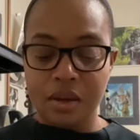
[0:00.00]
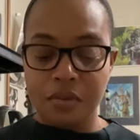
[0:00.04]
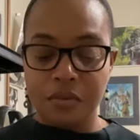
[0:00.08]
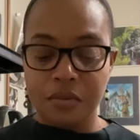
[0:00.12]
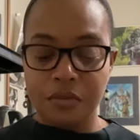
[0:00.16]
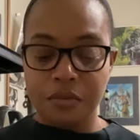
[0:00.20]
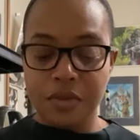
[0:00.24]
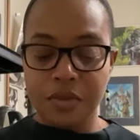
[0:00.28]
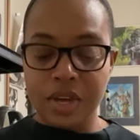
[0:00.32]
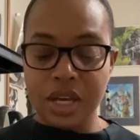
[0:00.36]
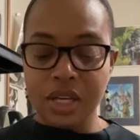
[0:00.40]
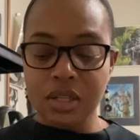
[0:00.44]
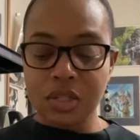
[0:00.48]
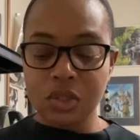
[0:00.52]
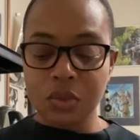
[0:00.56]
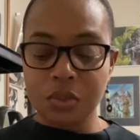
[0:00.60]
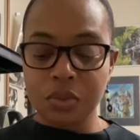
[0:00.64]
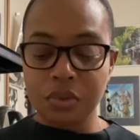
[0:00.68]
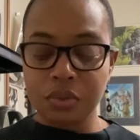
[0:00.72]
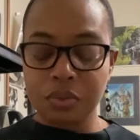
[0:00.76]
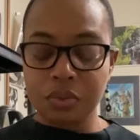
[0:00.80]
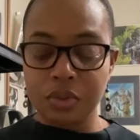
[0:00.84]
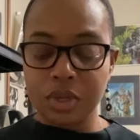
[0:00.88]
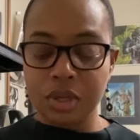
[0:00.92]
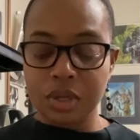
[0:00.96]
Faced
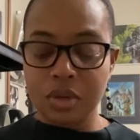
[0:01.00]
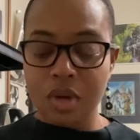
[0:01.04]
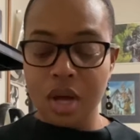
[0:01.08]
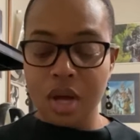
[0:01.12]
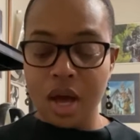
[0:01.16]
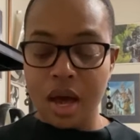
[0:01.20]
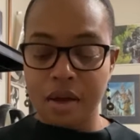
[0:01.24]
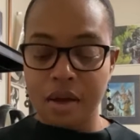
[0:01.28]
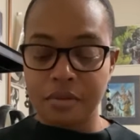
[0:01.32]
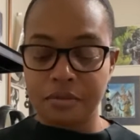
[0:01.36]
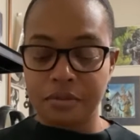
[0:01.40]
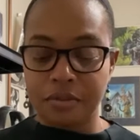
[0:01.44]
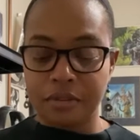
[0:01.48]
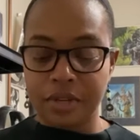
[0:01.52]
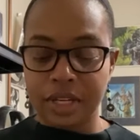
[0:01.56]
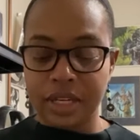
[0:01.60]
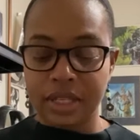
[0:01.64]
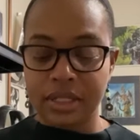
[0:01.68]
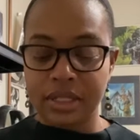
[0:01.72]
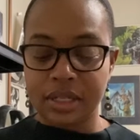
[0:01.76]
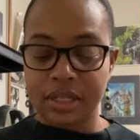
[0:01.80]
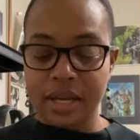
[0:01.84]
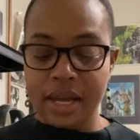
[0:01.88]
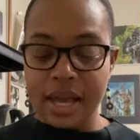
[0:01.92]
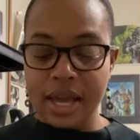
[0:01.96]
with real
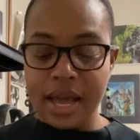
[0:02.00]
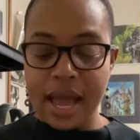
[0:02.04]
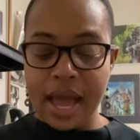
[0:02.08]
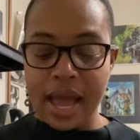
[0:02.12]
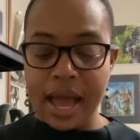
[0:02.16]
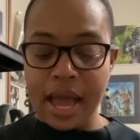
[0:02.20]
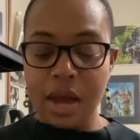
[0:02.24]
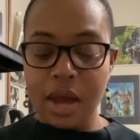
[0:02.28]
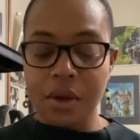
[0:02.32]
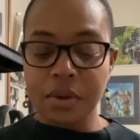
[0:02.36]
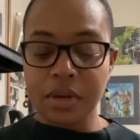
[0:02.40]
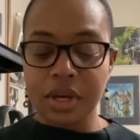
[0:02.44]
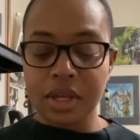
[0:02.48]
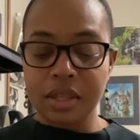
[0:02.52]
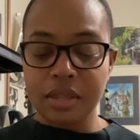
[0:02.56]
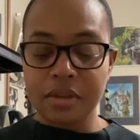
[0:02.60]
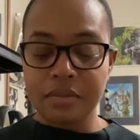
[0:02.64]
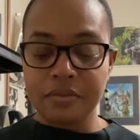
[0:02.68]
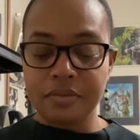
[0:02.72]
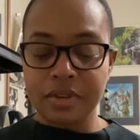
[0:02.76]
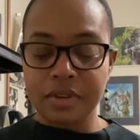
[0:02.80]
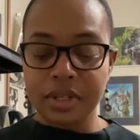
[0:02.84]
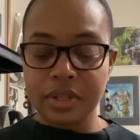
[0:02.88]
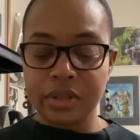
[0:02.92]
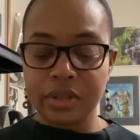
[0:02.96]
conflict, how can the
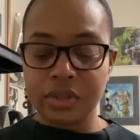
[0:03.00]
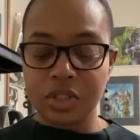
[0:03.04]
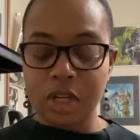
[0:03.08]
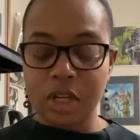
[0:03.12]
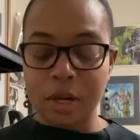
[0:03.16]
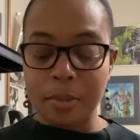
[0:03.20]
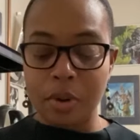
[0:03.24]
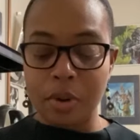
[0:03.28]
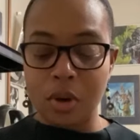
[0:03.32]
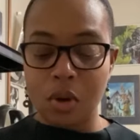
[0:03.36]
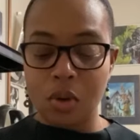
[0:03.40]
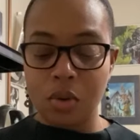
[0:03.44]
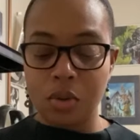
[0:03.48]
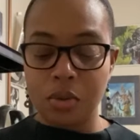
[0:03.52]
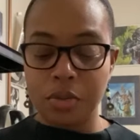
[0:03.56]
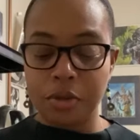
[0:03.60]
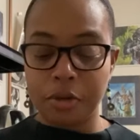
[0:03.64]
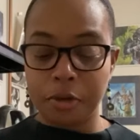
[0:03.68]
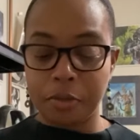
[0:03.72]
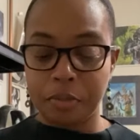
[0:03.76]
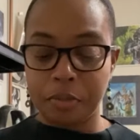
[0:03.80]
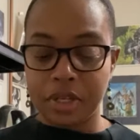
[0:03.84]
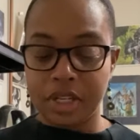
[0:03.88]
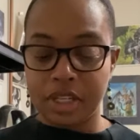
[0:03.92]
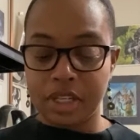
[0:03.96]
village uphold
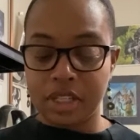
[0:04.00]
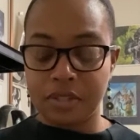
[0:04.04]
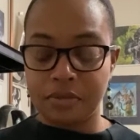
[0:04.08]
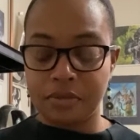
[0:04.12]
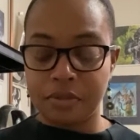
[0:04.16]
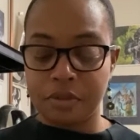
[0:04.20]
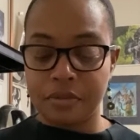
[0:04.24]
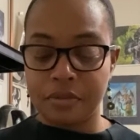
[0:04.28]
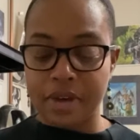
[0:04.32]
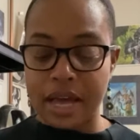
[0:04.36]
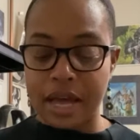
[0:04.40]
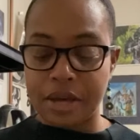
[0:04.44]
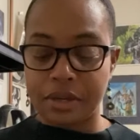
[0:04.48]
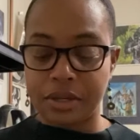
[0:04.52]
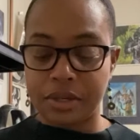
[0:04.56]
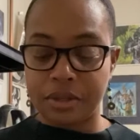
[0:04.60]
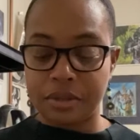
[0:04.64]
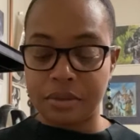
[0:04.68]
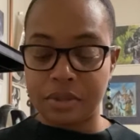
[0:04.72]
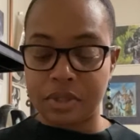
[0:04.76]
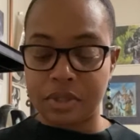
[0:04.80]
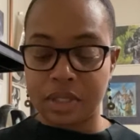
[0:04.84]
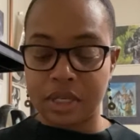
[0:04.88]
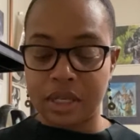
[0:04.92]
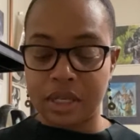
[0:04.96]
their peaceful
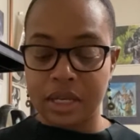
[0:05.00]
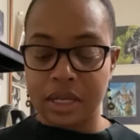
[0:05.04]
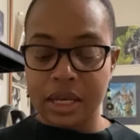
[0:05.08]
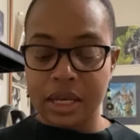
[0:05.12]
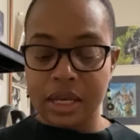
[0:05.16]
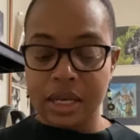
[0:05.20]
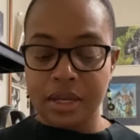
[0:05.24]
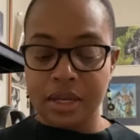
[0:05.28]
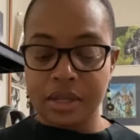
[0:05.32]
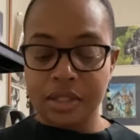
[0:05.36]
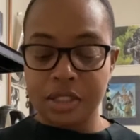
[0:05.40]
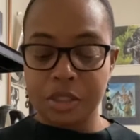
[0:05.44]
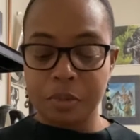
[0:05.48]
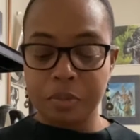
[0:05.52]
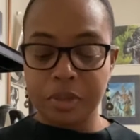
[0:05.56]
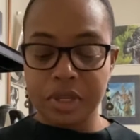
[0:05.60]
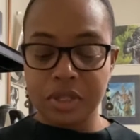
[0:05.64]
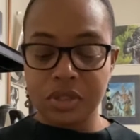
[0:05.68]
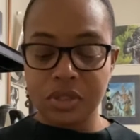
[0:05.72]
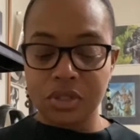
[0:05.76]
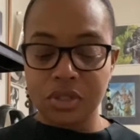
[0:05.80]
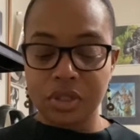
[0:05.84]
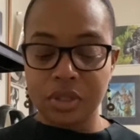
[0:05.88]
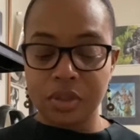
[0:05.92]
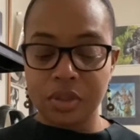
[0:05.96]
values,
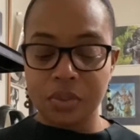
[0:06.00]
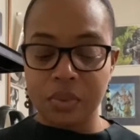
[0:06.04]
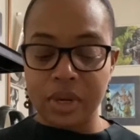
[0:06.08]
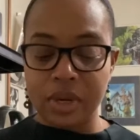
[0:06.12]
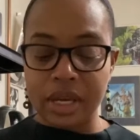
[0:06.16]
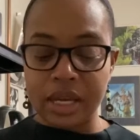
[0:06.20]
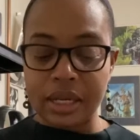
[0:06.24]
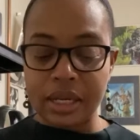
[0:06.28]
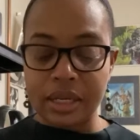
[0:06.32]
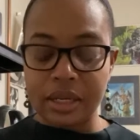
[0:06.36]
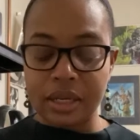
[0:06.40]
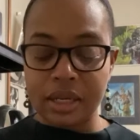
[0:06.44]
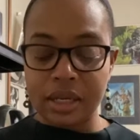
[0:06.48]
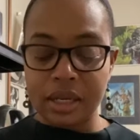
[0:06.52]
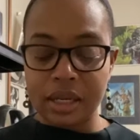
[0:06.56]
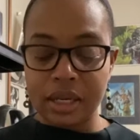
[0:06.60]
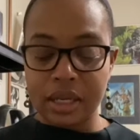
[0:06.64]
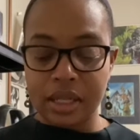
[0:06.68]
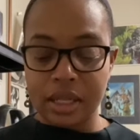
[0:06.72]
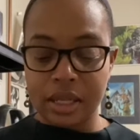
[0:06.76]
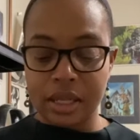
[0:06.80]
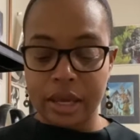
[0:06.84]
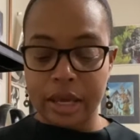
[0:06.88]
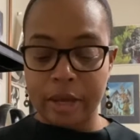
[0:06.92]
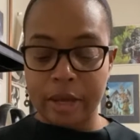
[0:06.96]
especially when,
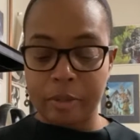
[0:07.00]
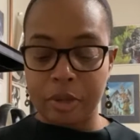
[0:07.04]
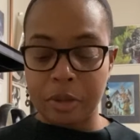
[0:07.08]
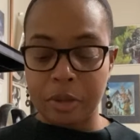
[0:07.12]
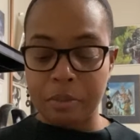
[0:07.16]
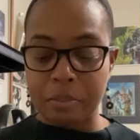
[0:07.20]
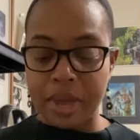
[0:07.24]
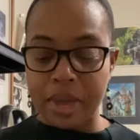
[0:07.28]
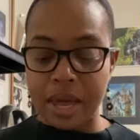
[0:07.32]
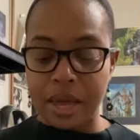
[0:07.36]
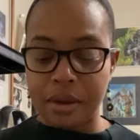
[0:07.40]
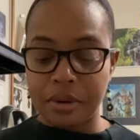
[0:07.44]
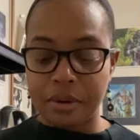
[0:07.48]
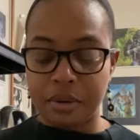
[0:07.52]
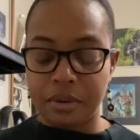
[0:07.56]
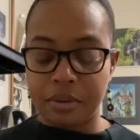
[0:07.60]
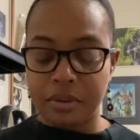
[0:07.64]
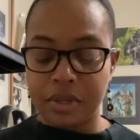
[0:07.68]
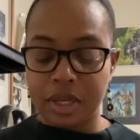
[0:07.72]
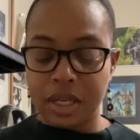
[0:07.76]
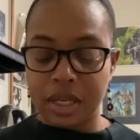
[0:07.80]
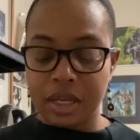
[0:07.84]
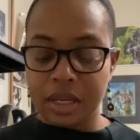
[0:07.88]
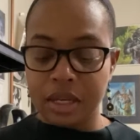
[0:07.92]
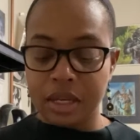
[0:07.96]
in the coming battle,
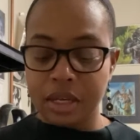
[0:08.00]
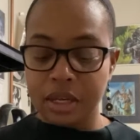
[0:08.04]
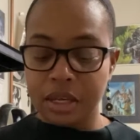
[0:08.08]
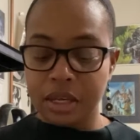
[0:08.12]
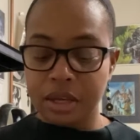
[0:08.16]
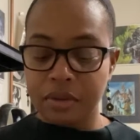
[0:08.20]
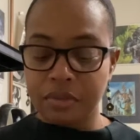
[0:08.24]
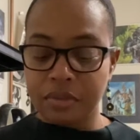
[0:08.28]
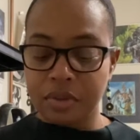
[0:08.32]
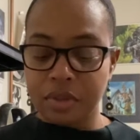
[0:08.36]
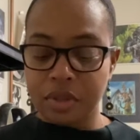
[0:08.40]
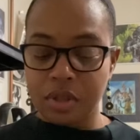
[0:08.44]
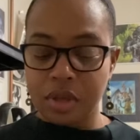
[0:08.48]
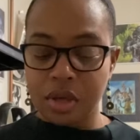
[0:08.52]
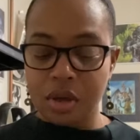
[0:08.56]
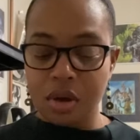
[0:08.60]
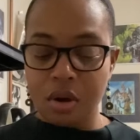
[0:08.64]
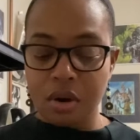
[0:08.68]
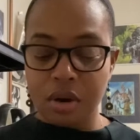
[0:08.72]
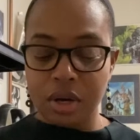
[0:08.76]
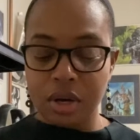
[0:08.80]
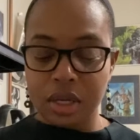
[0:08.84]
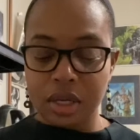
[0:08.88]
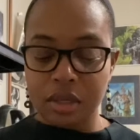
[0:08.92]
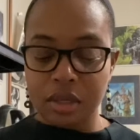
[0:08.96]
even the
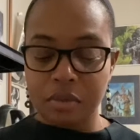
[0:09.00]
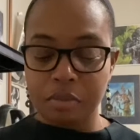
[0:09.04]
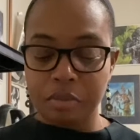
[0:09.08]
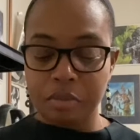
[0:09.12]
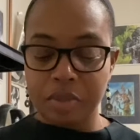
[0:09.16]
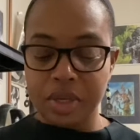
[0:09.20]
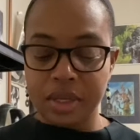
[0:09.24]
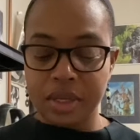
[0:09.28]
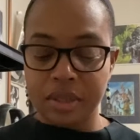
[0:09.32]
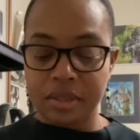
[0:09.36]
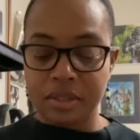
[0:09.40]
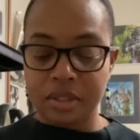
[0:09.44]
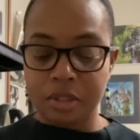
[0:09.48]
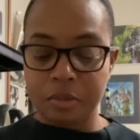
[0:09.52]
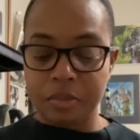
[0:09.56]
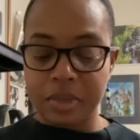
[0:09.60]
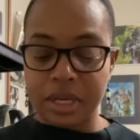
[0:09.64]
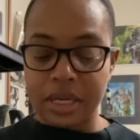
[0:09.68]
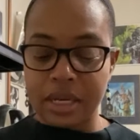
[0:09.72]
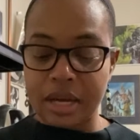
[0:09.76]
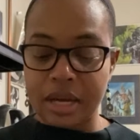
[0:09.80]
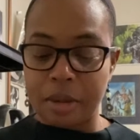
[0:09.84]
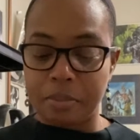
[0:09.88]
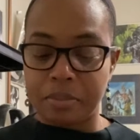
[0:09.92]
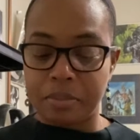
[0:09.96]
guardian beast may
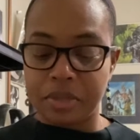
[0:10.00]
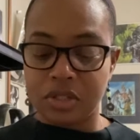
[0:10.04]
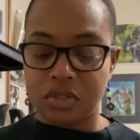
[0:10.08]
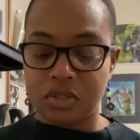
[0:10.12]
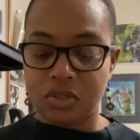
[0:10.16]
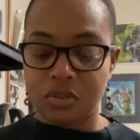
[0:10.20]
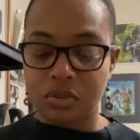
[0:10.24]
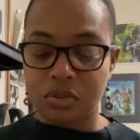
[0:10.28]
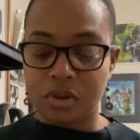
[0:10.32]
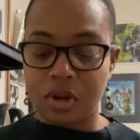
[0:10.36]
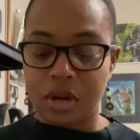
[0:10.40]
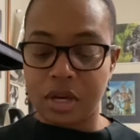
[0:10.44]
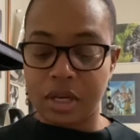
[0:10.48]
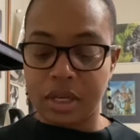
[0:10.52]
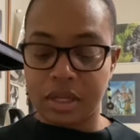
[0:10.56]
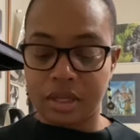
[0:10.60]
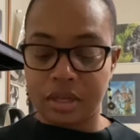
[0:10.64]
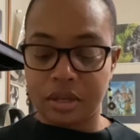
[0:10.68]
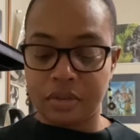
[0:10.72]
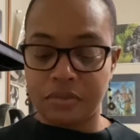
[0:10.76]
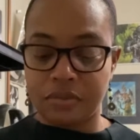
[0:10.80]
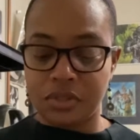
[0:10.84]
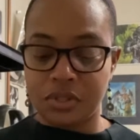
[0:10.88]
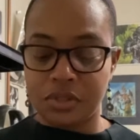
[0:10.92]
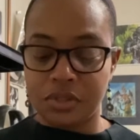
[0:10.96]
not be strong
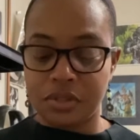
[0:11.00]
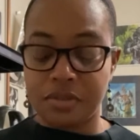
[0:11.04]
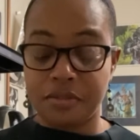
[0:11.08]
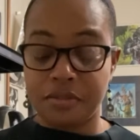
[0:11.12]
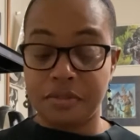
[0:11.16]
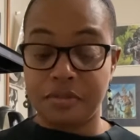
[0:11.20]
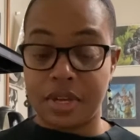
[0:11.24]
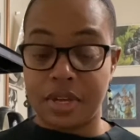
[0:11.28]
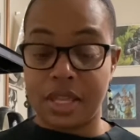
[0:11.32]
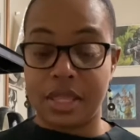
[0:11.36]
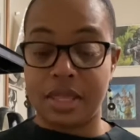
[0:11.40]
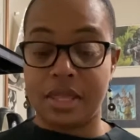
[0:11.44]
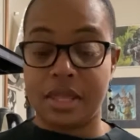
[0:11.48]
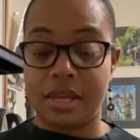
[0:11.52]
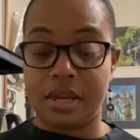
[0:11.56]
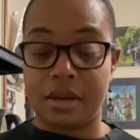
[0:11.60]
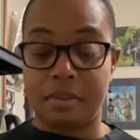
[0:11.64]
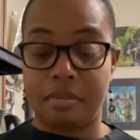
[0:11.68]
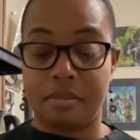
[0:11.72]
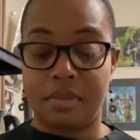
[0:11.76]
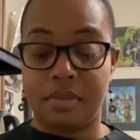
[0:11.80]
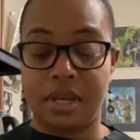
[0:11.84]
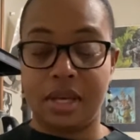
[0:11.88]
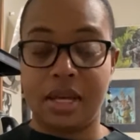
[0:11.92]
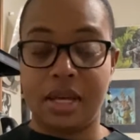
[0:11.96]
enough to defend
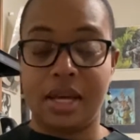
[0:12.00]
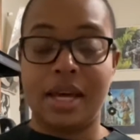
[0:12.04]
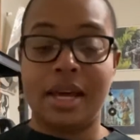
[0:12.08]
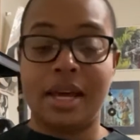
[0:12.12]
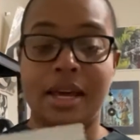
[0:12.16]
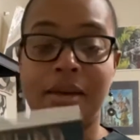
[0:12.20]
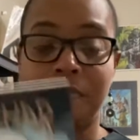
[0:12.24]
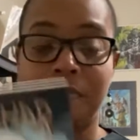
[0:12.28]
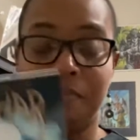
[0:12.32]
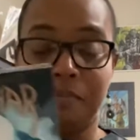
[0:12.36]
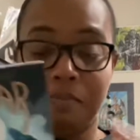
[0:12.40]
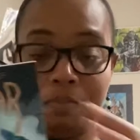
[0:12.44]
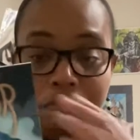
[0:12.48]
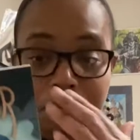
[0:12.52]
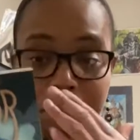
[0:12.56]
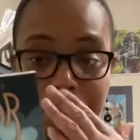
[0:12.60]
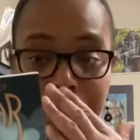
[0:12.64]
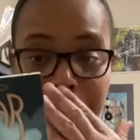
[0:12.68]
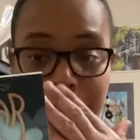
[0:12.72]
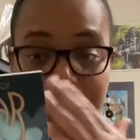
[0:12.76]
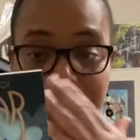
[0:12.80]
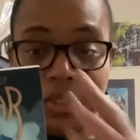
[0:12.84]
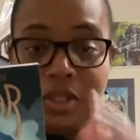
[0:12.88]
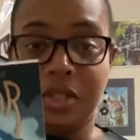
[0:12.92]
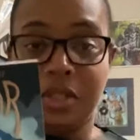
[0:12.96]
them?
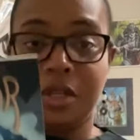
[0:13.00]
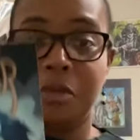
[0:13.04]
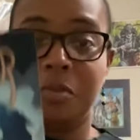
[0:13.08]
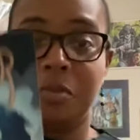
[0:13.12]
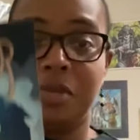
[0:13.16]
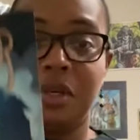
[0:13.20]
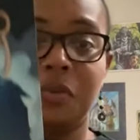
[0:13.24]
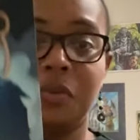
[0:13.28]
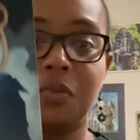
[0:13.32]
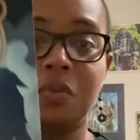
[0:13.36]
Excuse me.